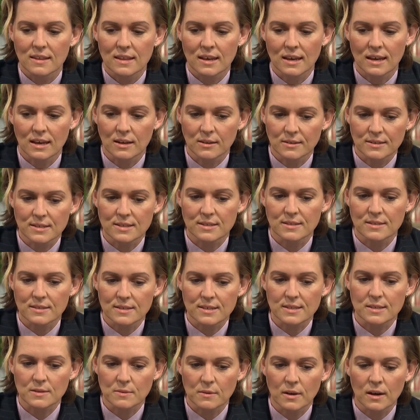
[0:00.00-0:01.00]
that
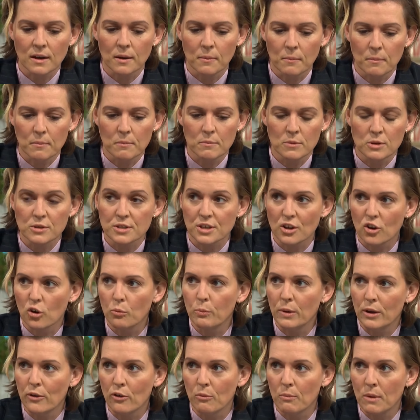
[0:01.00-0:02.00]
Elton's music will
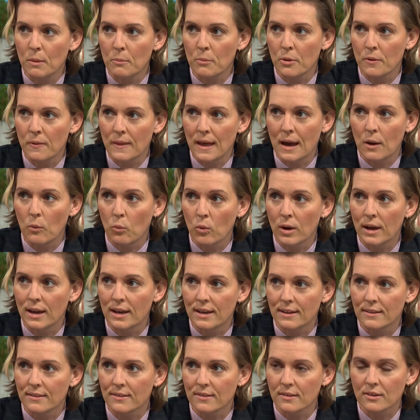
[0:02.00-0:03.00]
be remembered that
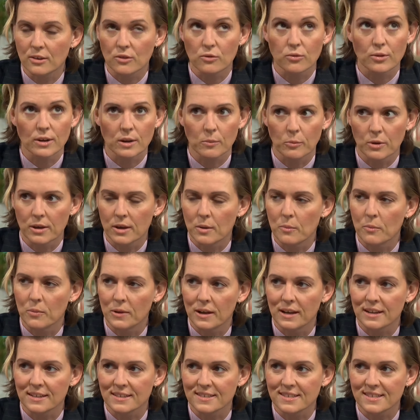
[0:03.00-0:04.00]
way. It's incredibly
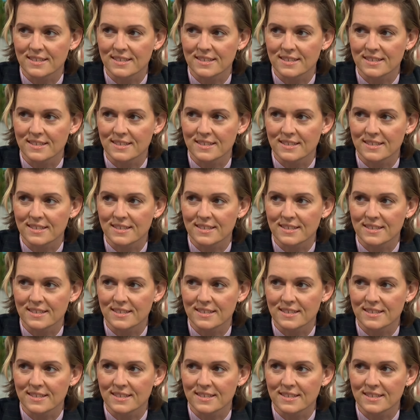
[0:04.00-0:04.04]
complex.